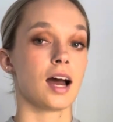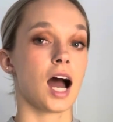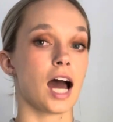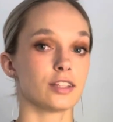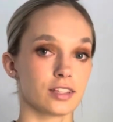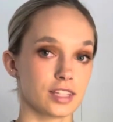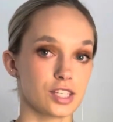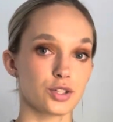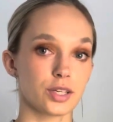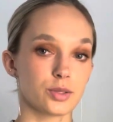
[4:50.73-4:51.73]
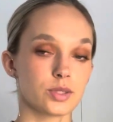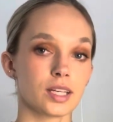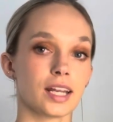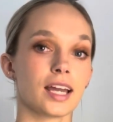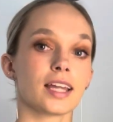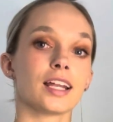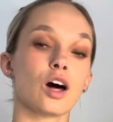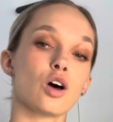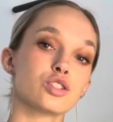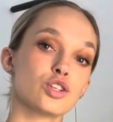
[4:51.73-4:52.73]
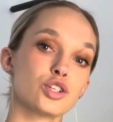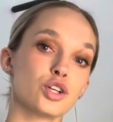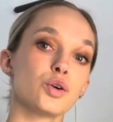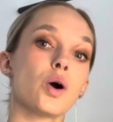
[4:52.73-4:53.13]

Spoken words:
I thought this dress was stunning, and then I'll also show you